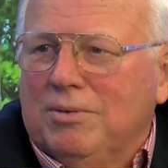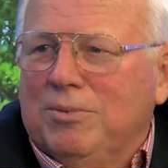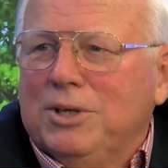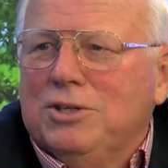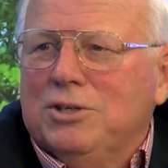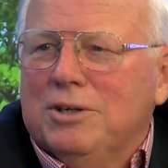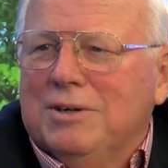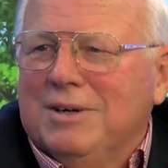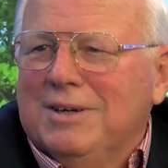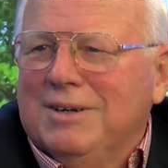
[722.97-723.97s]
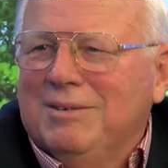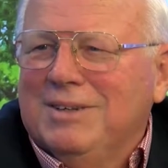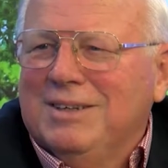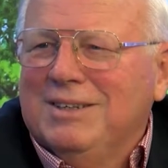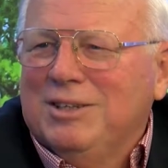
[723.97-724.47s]
which
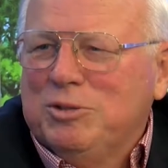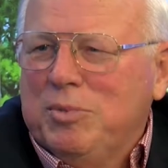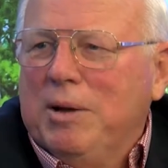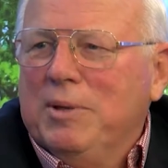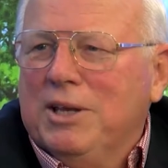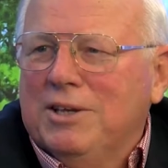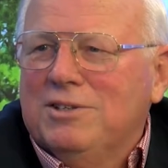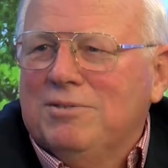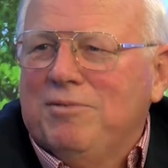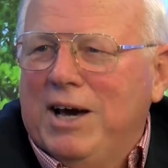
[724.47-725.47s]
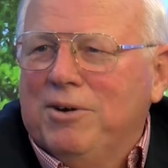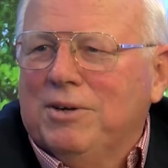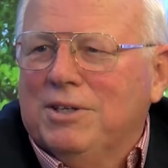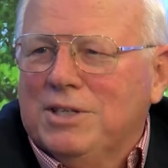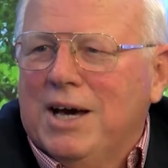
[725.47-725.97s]
is probably in its final
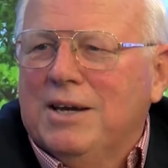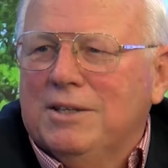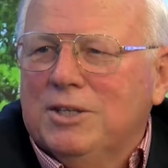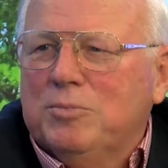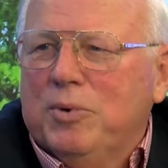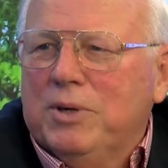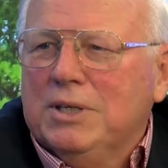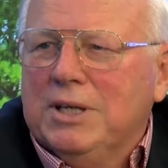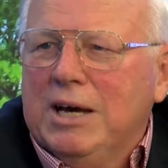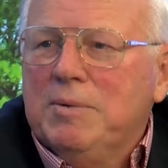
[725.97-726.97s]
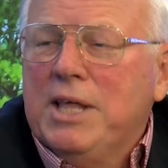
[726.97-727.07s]
design at this point in time,